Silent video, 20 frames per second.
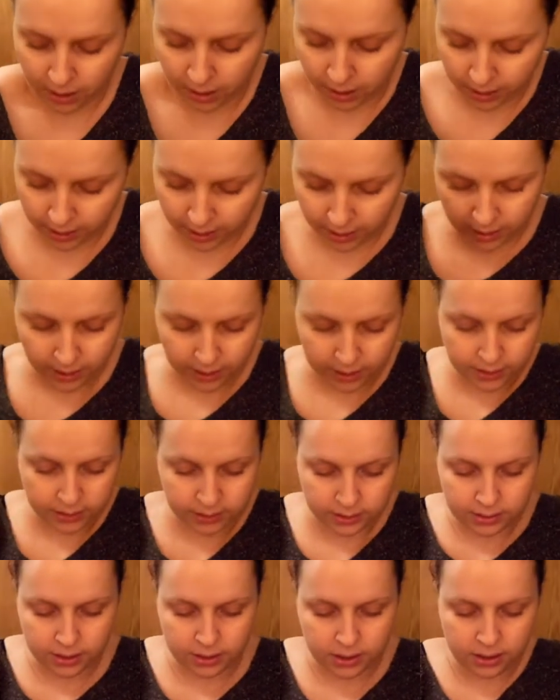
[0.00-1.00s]

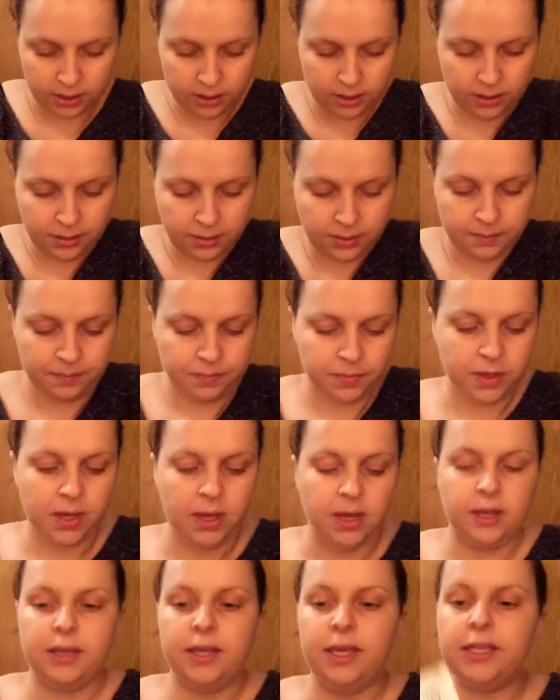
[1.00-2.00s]
And
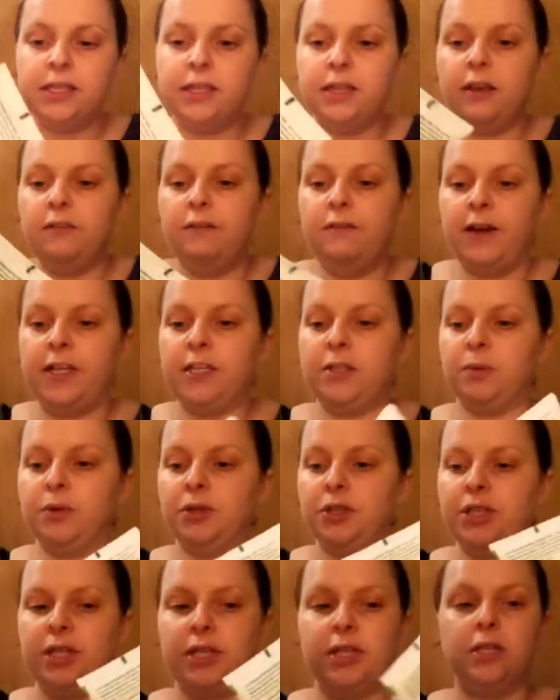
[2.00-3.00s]
these are the face
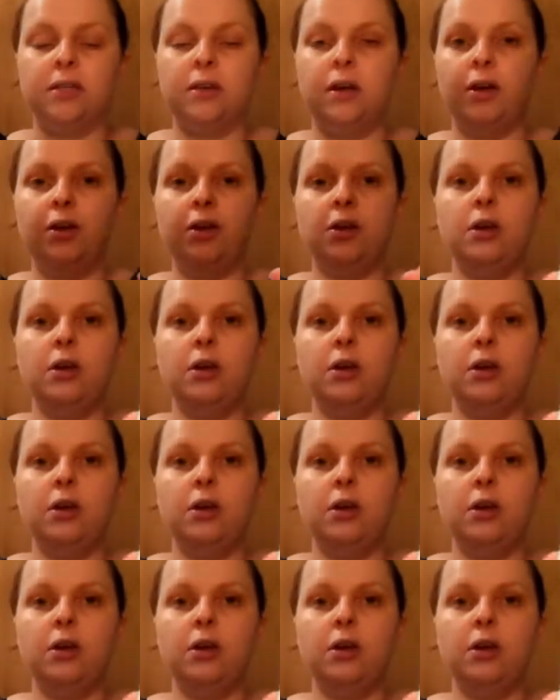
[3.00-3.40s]
washes I